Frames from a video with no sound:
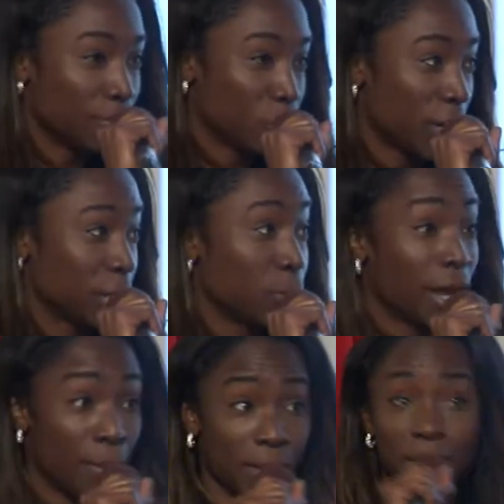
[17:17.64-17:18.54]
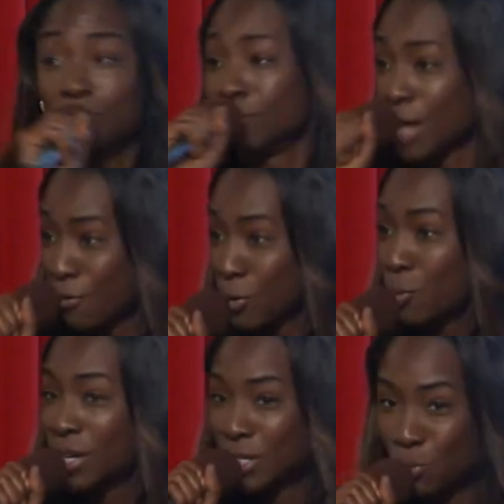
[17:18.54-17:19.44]
trans, but I mean
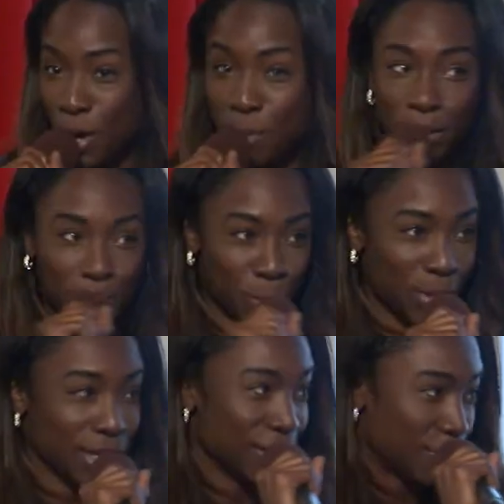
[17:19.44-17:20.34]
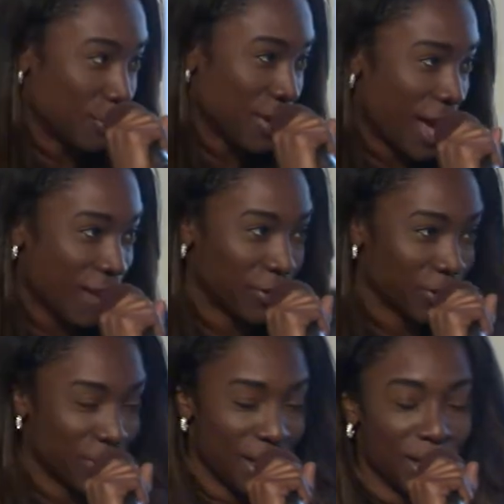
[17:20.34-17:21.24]
everyone as well, but I'm speaking on behalf
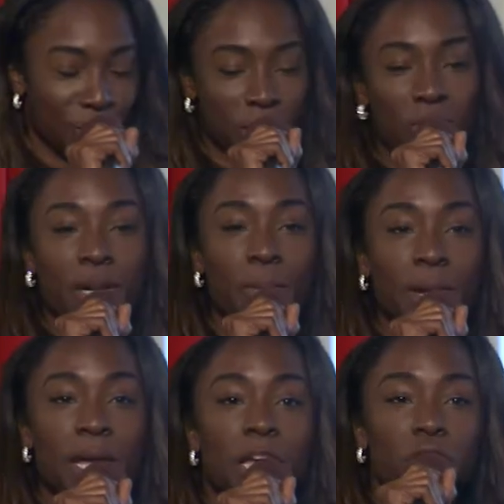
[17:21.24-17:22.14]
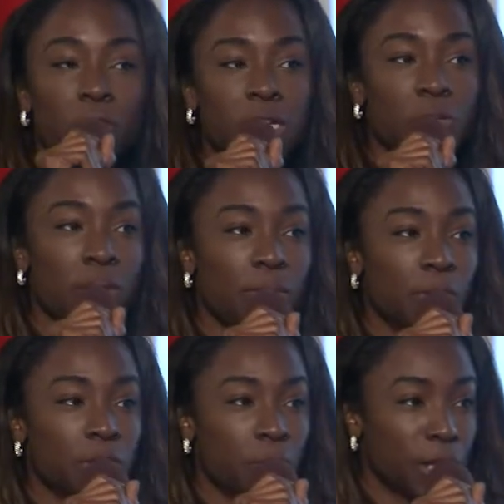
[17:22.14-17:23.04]
of trans right now. But trans
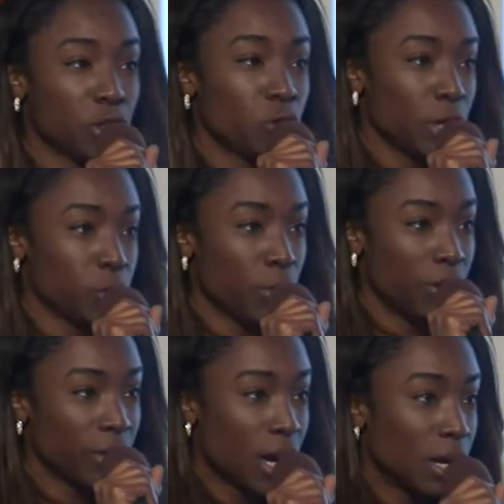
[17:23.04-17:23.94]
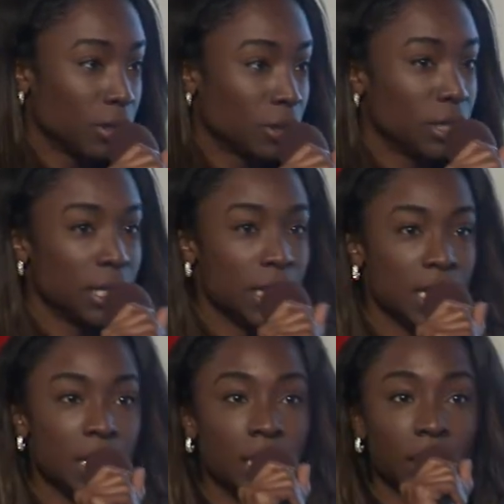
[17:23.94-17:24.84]
people, especially trans women of color,
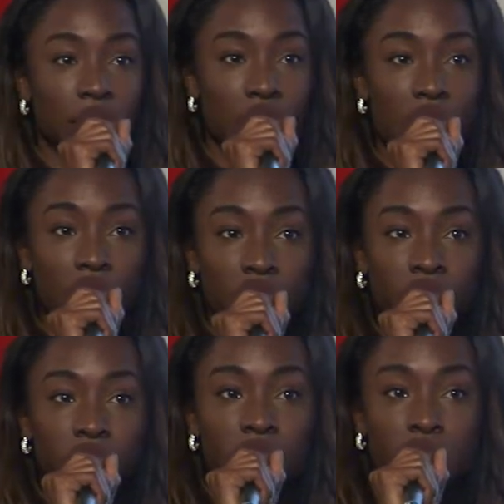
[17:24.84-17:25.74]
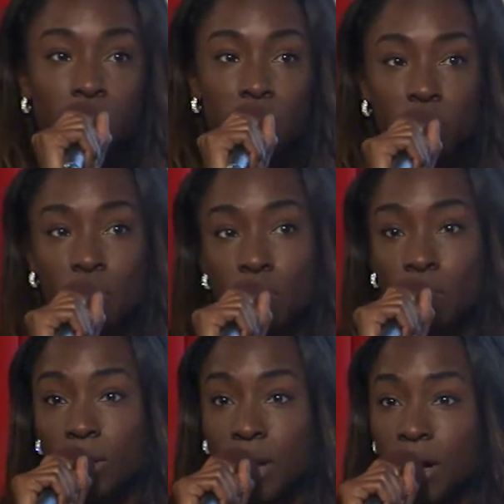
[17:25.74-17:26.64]
need to be
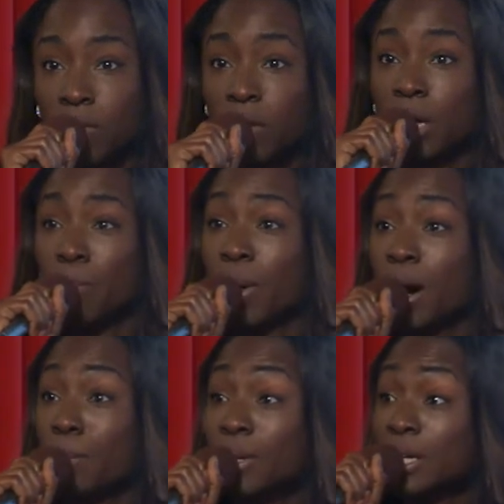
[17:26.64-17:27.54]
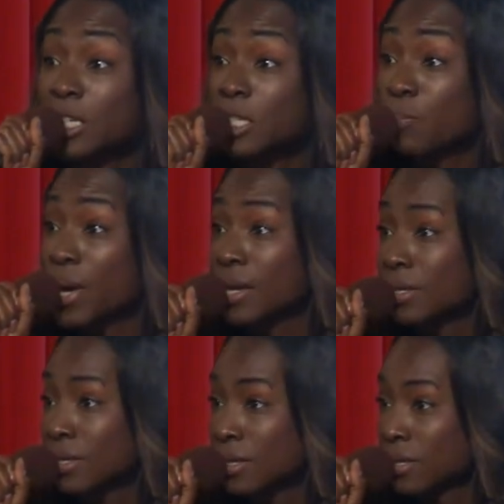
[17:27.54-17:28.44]
shown love in public
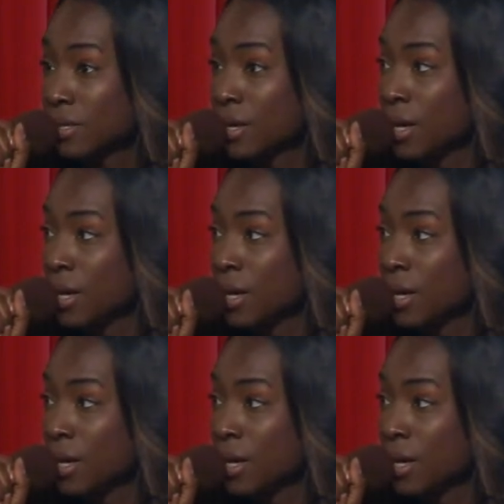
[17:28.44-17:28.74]
spaces.